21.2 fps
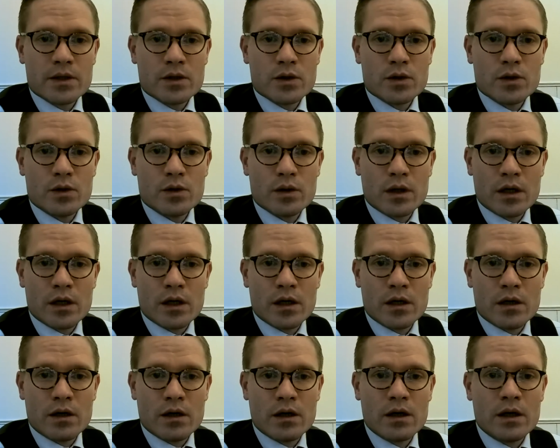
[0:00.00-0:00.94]
to
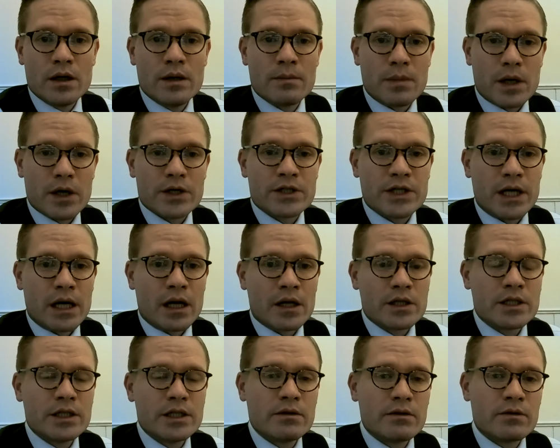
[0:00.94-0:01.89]
uh,
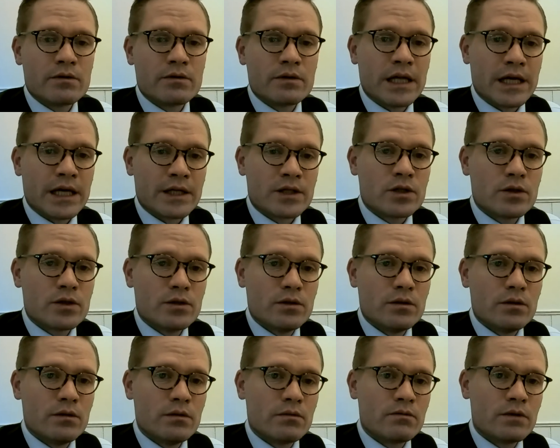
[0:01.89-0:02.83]
impartiality led
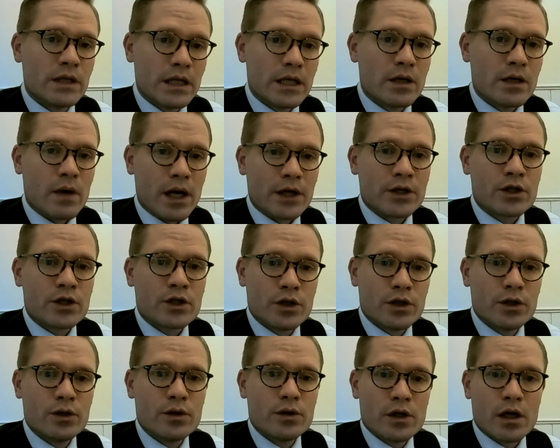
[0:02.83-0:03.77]
to really quite
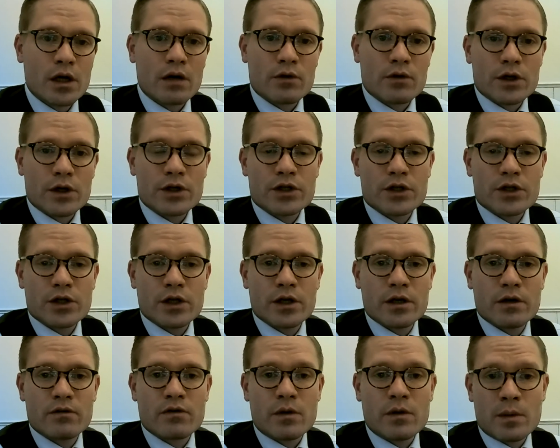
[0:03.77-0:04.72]
skewed coverage
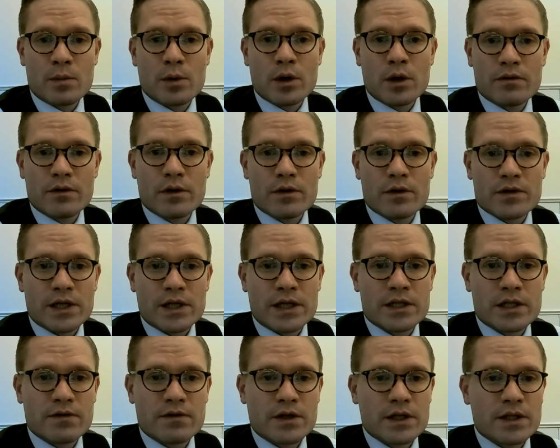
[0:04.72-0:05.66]
uh, from the point of view of
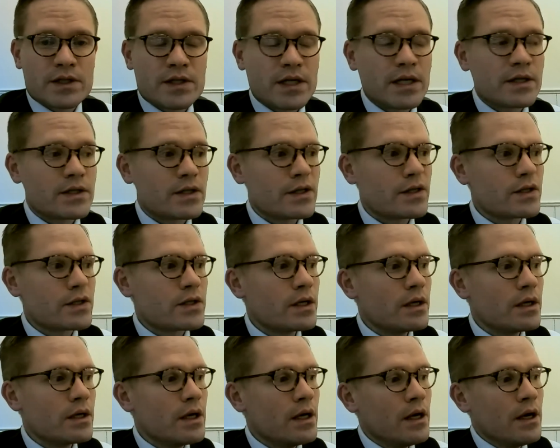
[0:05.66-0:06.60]
scientific
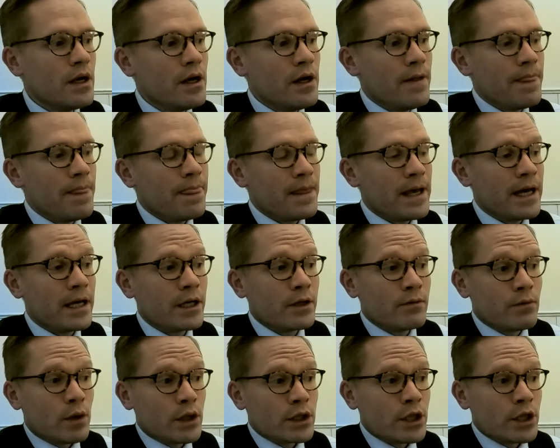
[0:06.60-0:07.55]
consensus.
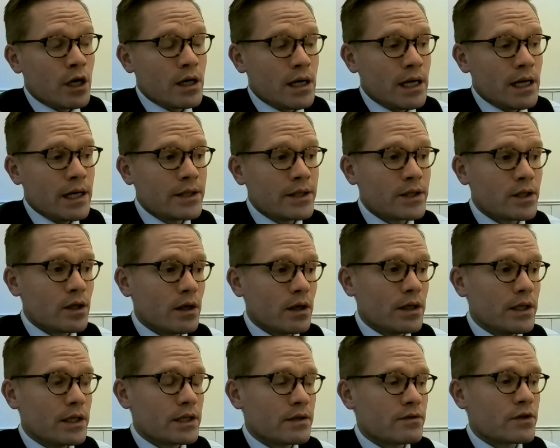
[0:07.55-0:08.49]
And what Yochai and his
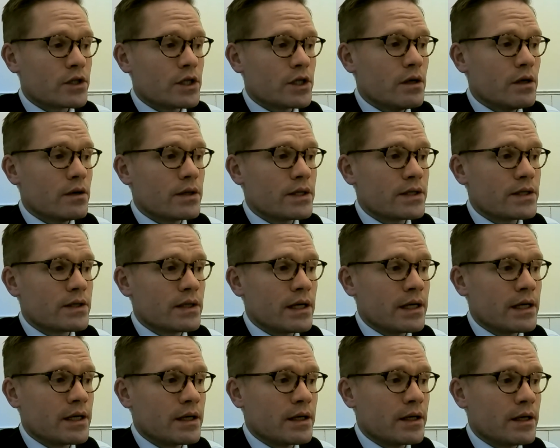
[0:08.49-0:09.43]
colleagues have shown is
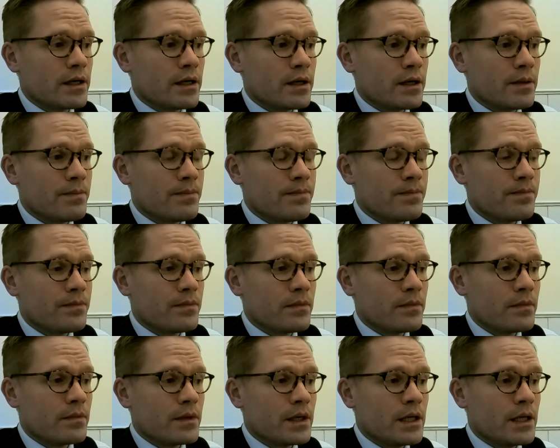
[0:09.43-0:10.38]
that
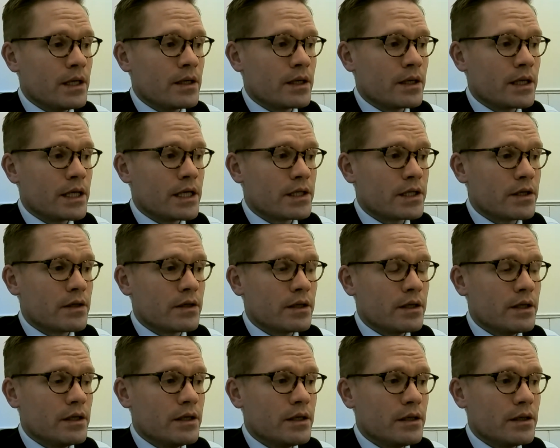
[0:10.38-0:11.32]
um, in the case of
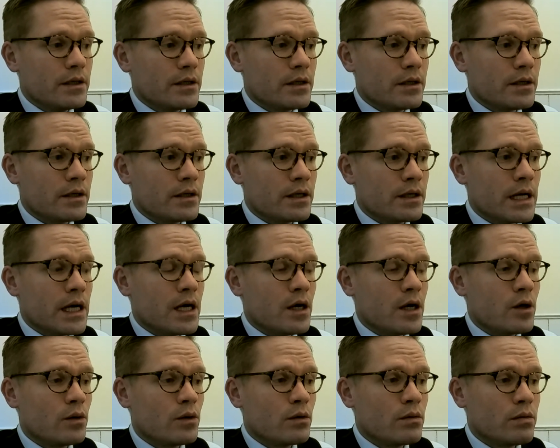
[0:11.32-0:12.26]
the uh,
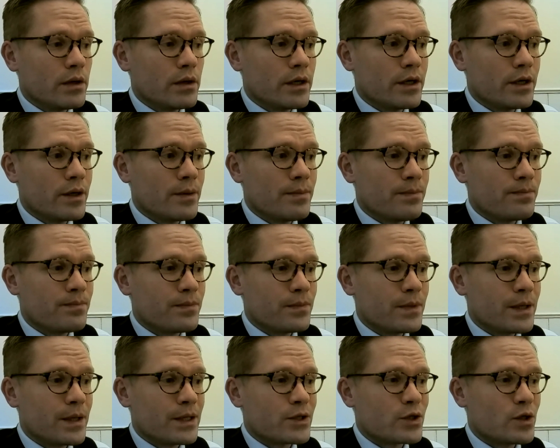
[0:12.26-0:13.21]
now um,
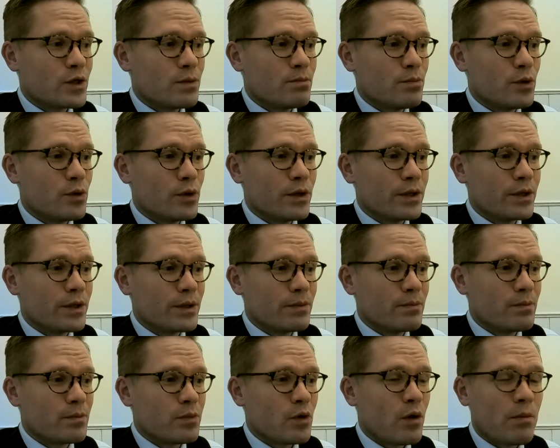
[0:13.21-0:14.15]
at some point
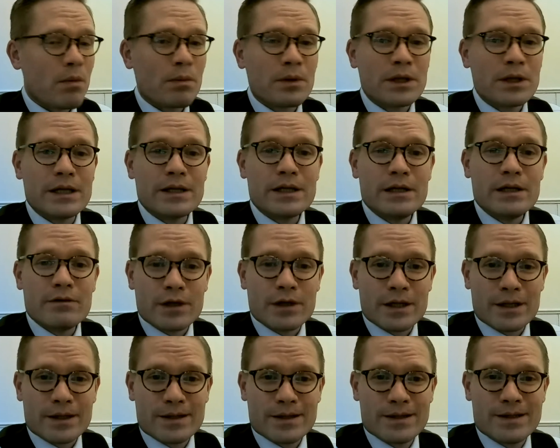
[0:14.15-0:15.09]
probably
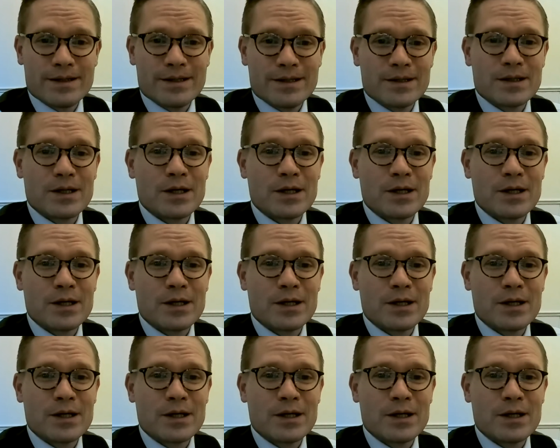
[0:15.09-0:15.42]
leaving